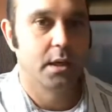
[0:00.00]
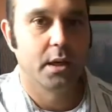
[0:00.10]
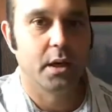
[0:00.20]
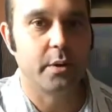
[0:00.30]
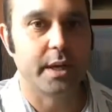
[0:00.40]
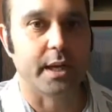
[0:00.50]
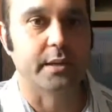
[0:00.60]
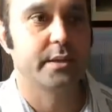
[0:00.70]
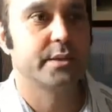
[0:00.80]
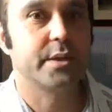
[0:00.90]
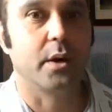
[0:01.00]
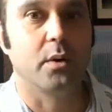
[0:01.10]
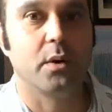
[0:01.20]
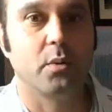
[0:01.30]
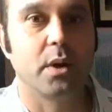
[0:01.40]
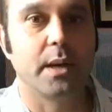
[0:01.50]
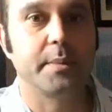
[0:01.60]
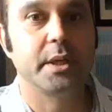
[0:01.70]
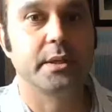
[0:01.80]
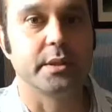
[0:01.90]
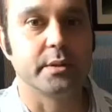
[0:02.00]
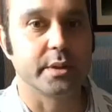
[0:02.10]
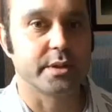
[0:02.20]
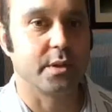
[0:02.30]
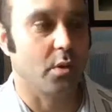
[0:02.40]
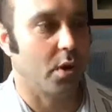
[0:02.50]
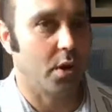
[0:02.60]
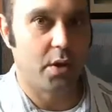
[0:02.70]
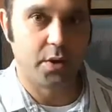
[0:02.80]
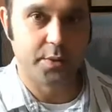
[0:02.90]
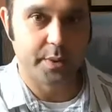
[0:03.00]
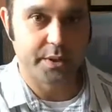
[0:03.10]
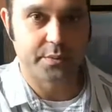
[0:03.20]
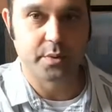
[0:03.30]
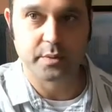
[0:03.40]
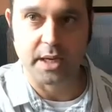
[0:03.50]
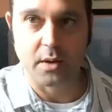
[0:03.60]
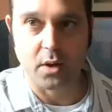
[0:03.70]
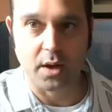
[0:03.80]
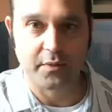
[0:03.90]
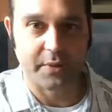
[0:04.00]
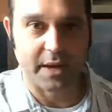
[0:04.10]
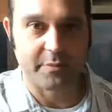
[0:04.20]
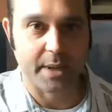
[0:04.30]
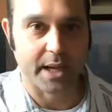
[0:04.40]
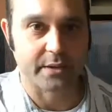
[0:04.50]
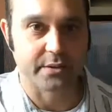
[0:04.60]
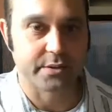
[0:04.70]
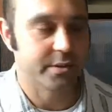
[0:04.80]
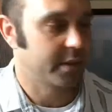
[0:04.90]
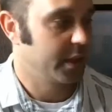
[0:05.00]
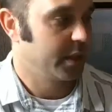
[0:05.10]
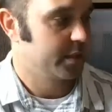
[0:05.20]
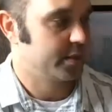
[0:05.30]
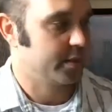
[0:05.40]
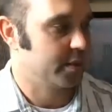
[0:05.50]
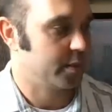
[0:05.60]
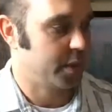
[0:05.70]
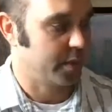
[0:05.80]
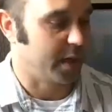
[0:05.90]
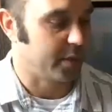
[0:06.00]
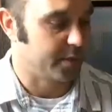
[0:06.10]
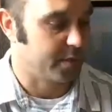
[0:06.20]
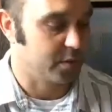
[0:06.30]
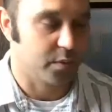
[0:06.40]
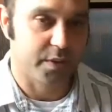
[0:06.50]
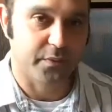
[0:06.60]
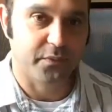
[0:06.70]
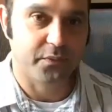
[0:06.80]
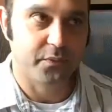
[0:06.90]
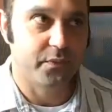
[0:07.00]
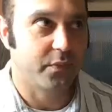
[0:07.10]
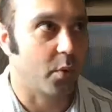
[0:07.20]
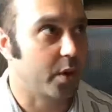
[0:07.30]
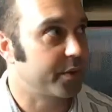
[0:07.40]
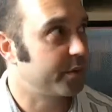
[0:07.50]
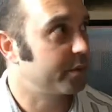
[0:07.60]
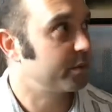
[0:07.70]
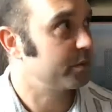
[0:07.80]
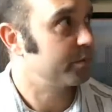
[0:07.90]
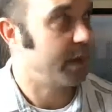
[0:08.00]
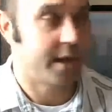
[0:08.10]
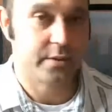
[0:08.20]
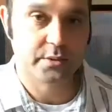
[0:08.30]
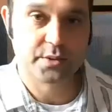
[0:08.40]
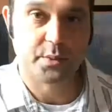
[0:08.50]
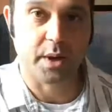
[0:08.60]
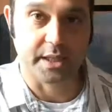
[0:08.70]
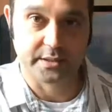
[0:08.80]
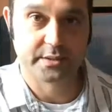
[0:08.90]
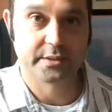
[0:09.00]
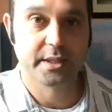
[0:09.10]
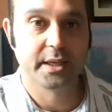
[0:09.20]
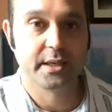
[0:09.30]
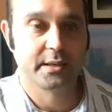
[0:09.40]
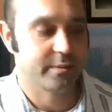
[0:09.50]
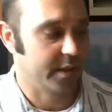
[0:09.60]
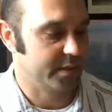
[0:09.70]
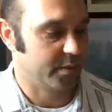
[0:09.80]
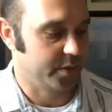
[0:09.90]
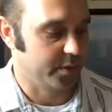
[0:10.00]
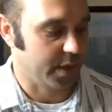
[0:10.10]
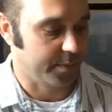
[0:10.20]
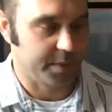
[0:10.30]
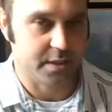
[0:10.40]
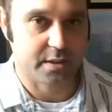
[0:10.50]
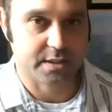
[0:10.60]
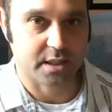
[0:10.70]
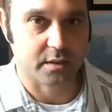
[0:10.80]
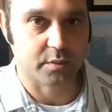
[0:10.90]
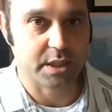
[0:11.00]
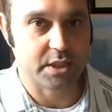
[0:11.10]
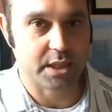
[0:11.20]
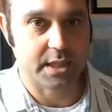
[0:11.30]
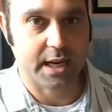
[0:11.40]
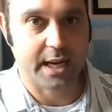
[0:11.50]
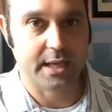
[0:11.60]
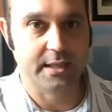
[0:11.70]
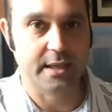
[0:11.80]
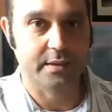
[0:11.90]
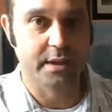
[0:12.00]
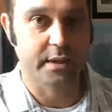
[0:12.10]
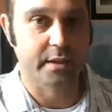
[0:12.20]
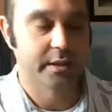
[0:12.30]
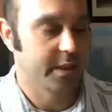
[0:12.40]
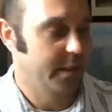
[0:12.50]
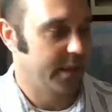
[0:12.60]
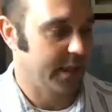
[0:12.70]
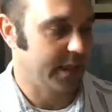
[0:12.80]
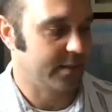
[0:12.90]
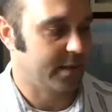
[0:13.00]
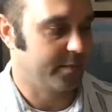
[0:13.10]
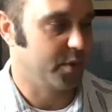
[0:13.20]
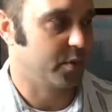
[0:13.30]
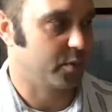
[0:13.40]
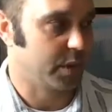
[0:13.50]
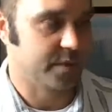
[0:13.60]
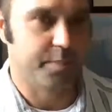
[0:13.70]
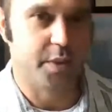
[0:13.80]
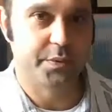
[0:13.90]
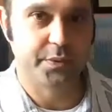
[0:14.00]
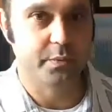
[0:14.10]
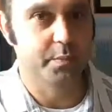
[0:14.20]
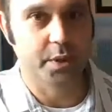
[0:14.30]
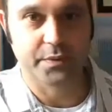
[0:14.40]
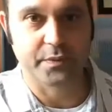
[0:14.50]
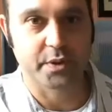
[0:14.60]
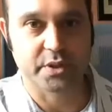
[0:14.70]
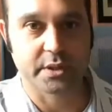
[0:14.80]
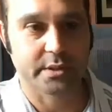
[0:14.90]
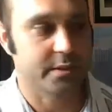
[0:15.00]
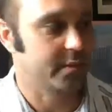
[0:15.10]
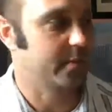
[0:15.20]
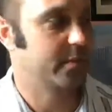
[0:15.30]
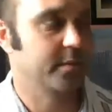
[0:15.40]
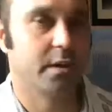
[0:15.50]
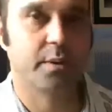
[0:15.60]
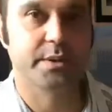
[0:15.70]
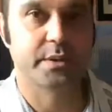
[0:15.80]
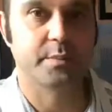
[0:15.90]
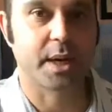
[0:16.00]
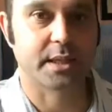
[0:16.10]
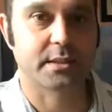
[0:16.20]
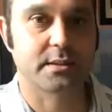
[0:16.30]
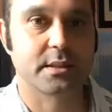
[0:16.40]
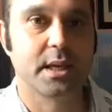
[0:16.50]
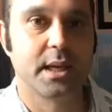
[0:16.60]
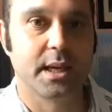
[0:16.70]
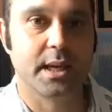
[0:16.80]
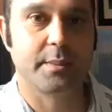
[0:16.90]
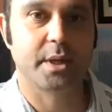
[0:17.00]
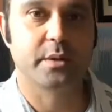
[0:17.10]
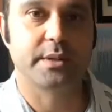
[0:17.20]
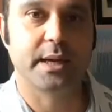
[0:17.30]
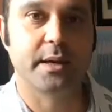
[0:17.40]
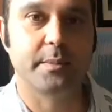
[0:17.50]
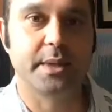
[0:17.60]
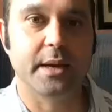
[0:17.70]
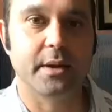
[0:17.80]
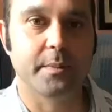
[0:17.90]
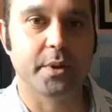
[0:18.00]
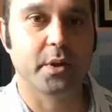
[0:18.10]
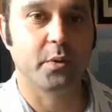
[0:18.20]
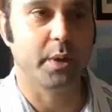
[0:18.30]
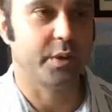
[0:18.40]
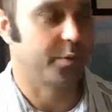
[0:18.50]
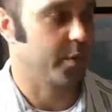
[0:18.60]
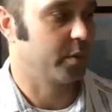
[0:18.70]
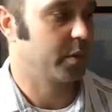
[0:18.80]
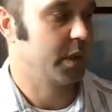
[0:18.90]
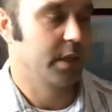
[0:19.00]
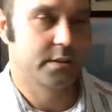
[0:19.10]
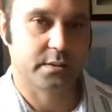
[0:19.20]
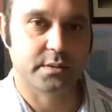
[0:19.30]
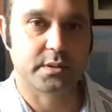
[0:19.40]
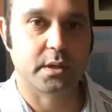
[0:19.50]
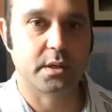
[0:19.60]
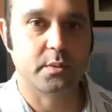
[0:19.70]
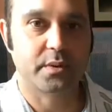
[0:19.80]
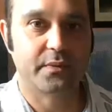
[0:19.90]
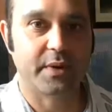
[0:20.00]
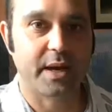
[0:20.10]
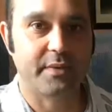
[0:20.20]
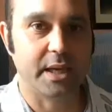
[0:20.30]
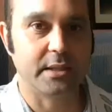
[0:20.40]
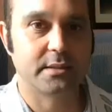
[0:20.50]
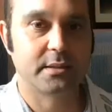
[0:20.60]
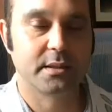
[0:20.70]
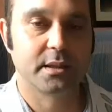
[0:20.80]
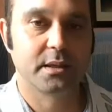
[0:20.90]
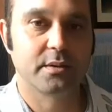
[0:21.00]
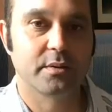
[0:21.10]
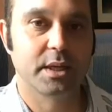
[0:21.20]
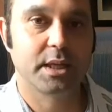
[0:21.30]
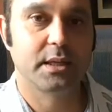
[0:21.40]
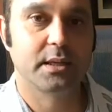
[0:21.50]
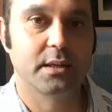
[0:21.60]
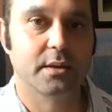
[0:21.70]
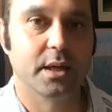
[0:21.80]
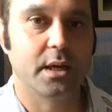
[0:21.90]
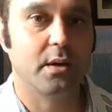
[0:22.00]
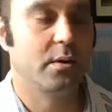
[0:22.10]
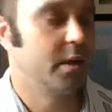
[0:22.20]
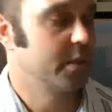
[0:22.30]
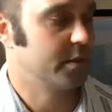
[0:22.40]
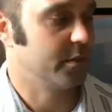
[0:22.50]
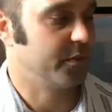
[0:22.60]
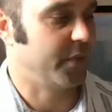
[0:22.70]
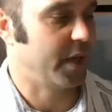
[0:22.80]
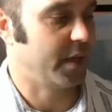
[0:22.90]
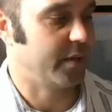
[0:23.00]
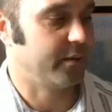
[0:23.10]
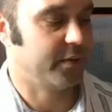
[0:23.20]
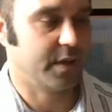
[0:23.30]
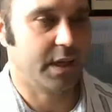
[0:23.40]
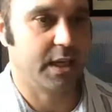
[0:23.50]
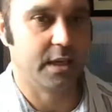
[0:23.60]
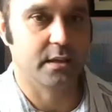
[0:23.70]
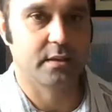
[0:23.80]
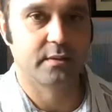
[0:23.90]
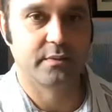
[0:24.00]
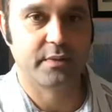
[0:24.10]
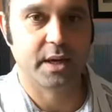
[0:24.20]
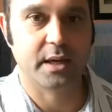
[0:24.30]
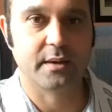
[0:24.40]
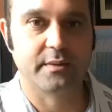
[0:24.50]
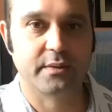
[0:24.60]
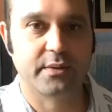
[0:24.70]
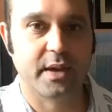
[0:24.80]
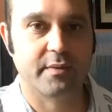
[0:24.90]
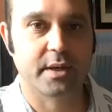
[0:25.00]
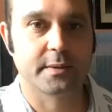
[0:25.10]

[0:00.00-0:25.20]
Okay, so what I'm going to do is go all the way through now, all 5 patterns. So here we go, and I'll do the 4th pattern twice, right? So I'll do it up here because I can reach it, and down here. Anytime you can reach both, do both versions. It's always good practice. And I'm going to go down, up the whole way through. So starting with 5, 8. Ready? Here I go. So 5, 8, 5, 7.